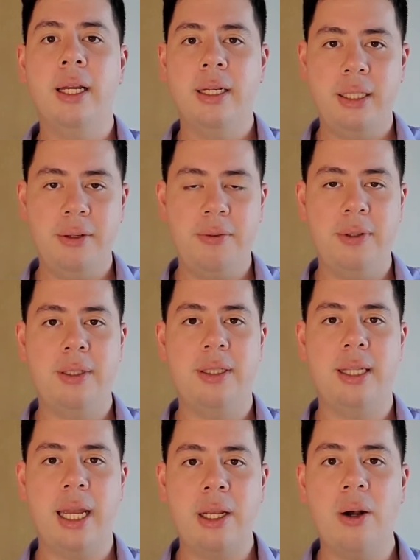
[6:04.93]
different
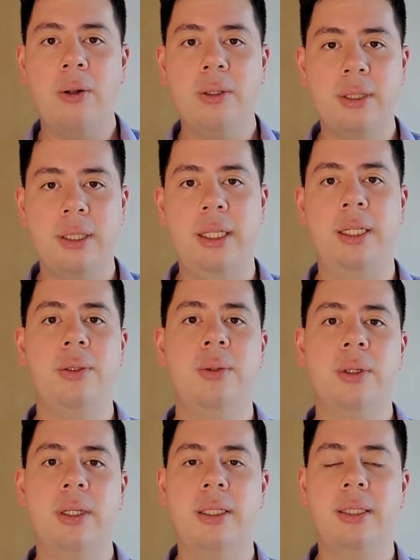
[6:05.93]
stakeholders in his
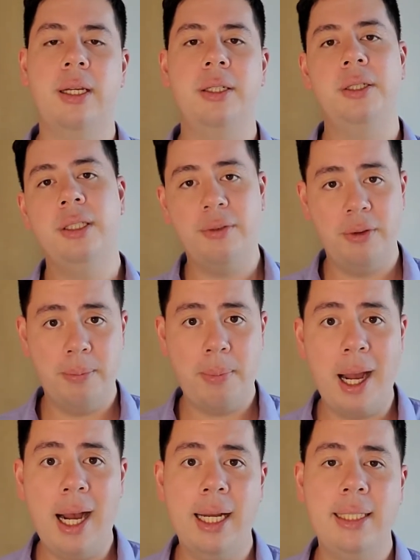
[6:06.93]
organization, different
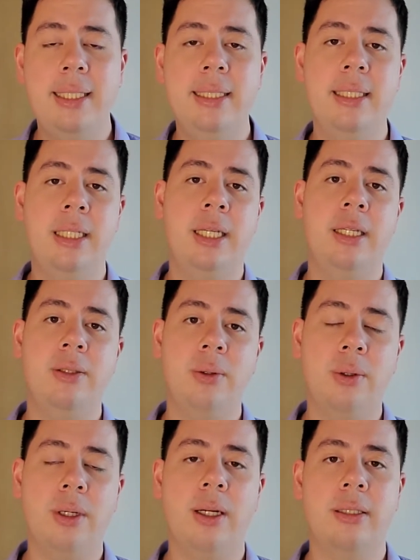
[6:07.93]
parties in his
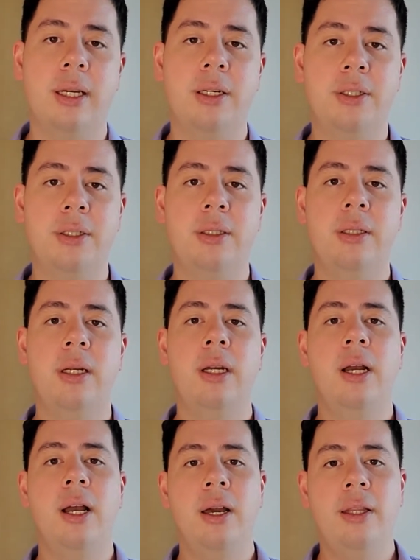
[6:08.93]
organization
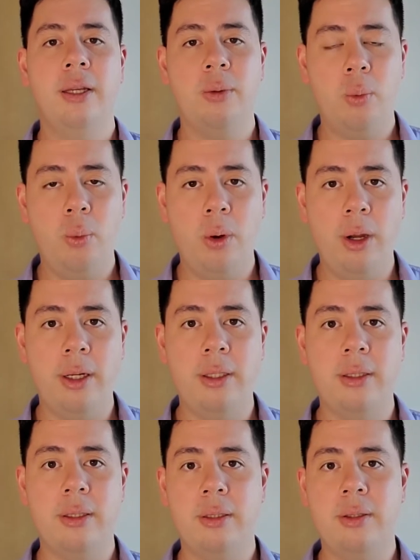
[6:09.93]
that weren't
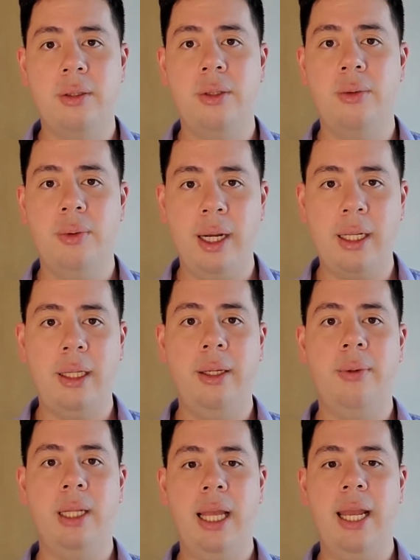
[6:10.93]
directly
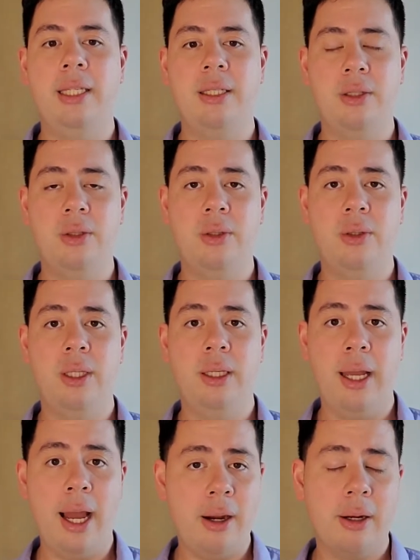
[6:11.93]
related to
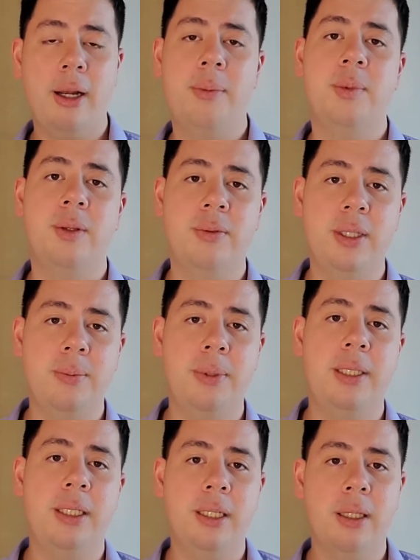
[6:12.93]
the outcomes of this
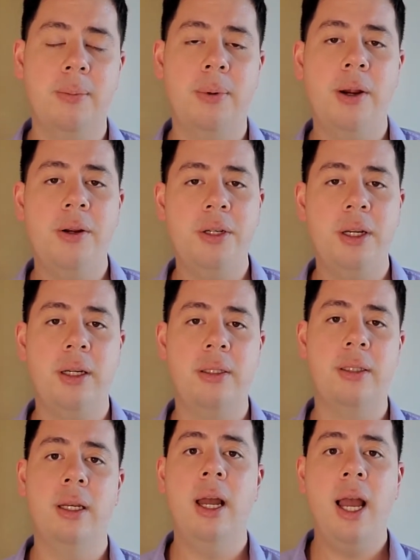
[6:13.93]
particular
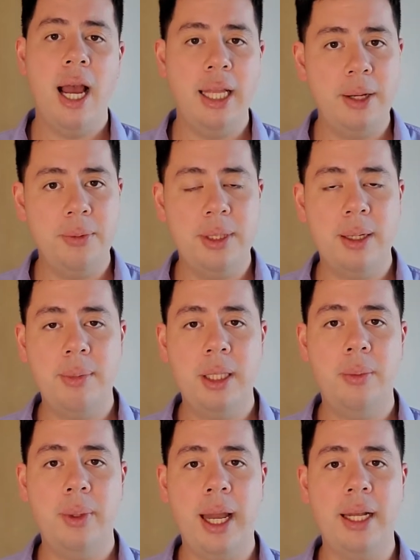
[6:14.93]
project. And that was something
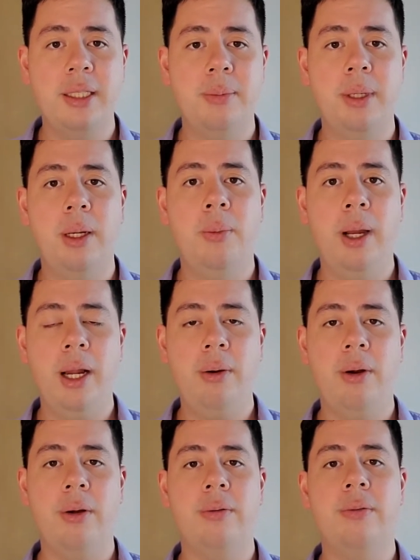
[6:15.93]
that we had to be aware
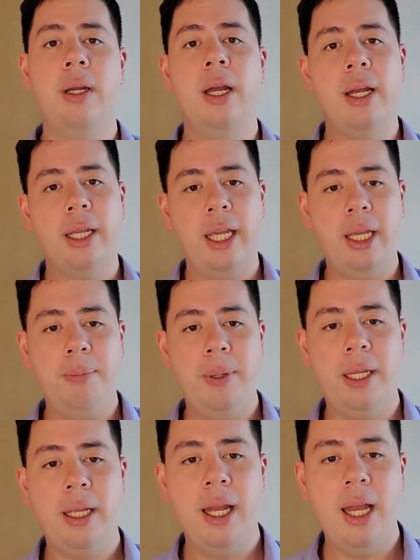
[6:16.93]
of, keeping